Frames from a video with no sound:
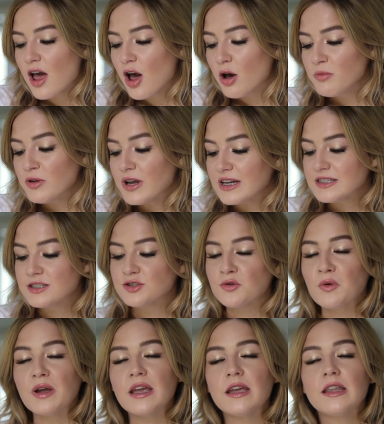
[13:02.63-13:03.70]
Hope you guys
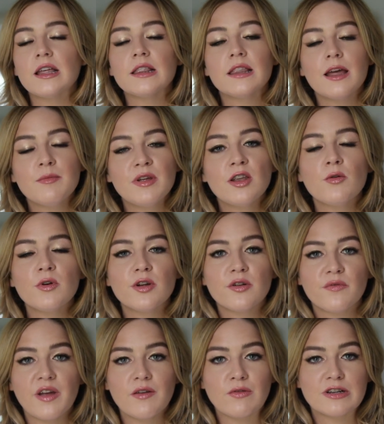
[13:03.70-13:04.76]
enjoyed. Let me know what
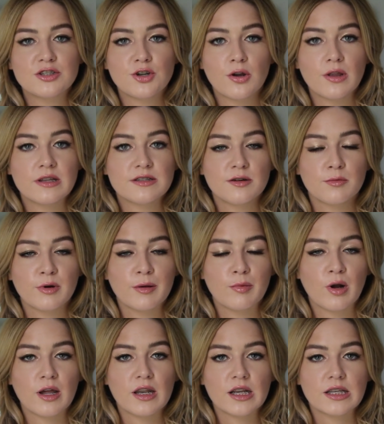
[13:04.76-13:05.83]
your favorite Charlotte Tilbury
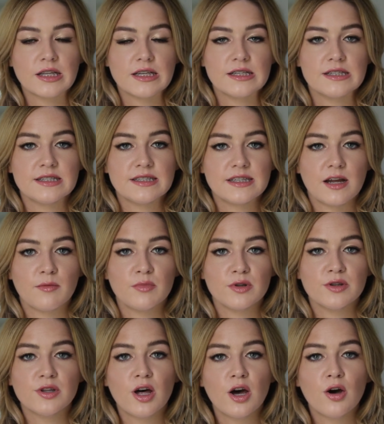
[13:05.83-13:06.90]
product is down
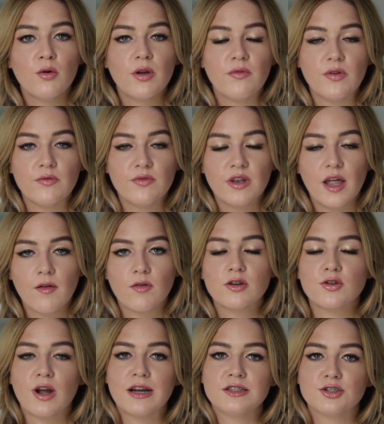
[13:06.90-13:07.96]
below. If you've never
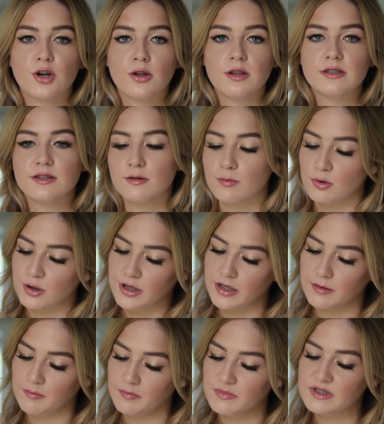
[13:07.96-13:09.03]
tried Charlotte
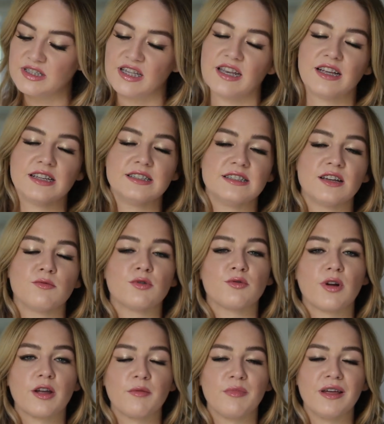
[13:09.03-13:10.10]
Tilbury, 10 out of 10 would
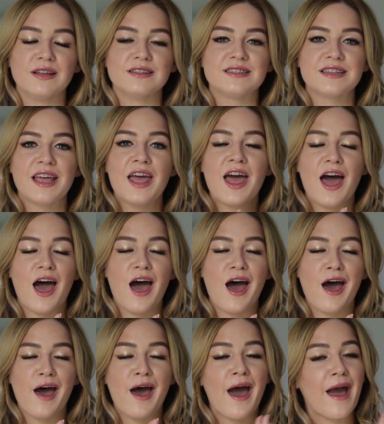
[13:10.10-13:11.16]
recommend.
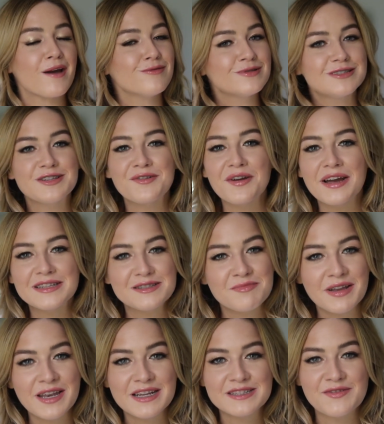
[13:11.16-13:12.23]
Uh, I will see you guys in
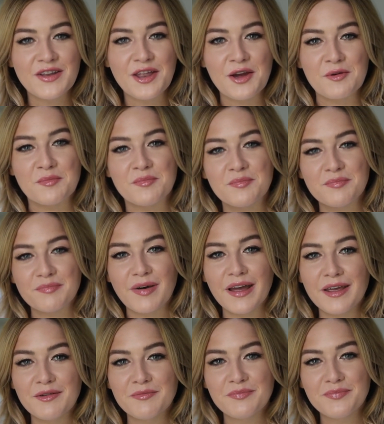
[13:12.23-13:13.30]
my next video.
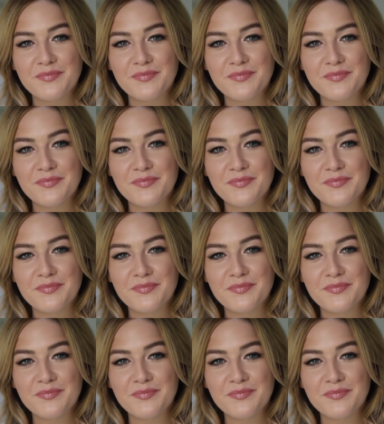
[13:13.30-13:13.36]
Bye.